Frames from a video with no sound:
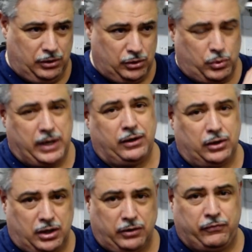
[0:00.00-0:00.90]
you don't want
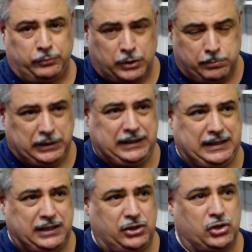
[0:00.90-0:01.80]
it to
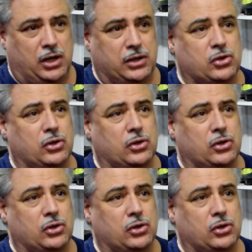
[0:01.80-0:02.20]
completely decharge.